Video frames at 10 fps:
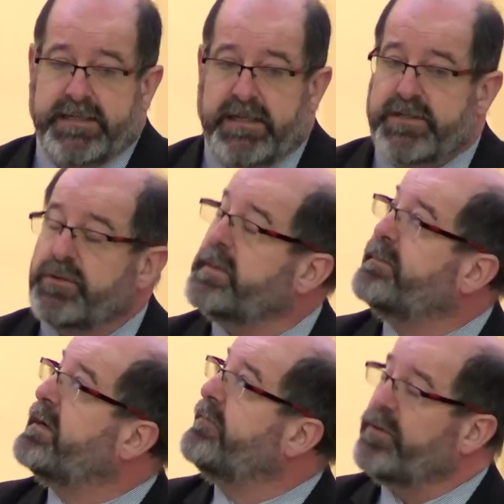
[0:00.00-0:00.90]
and there's normally
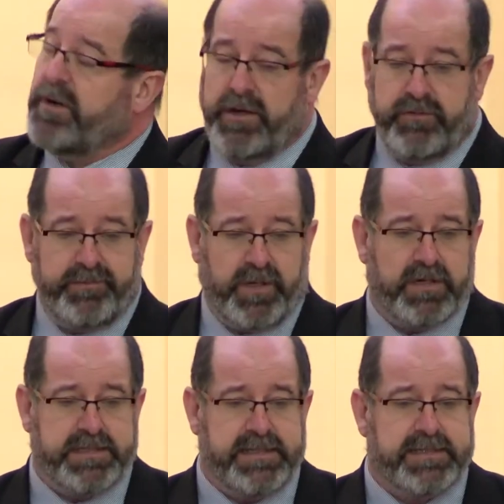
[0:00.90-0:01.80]
about 400
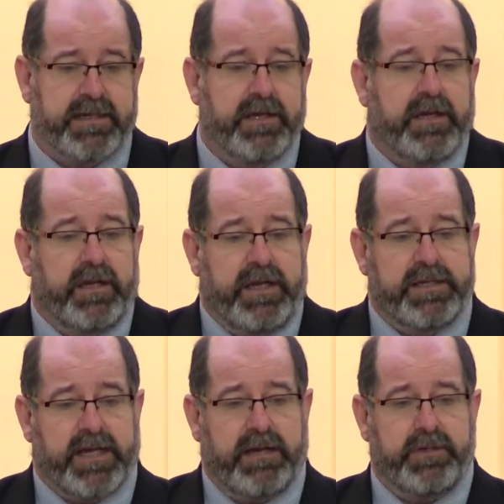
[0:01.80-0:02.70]
boxes,
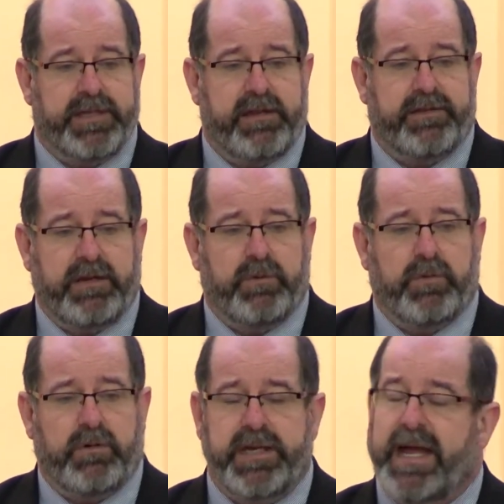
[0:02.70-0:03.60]
is I would then think, well,
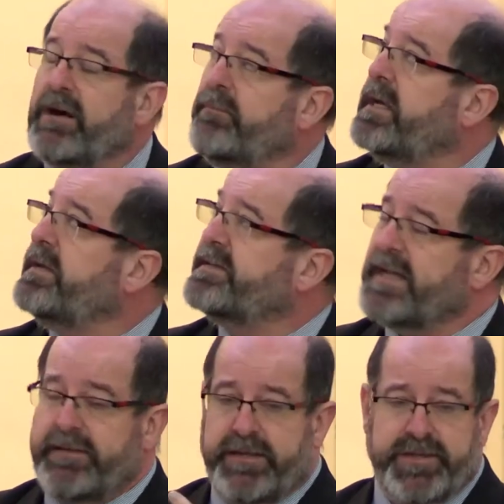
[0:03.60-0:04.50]
what would help me
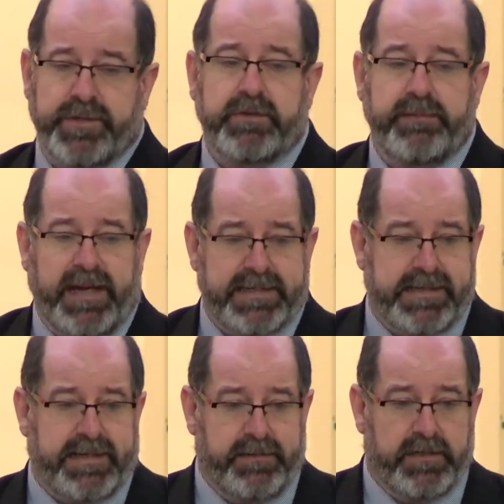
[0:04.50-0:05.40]
understand this story
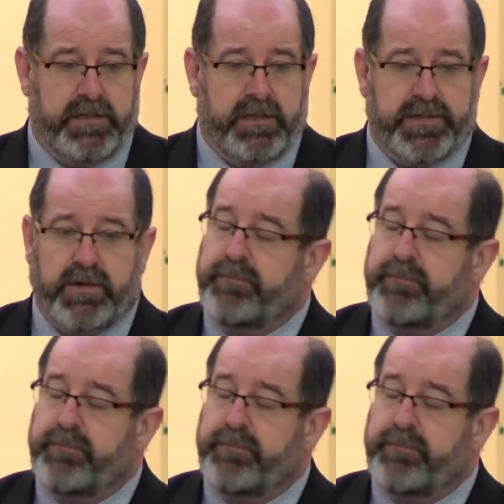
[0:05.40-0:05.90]
better? So I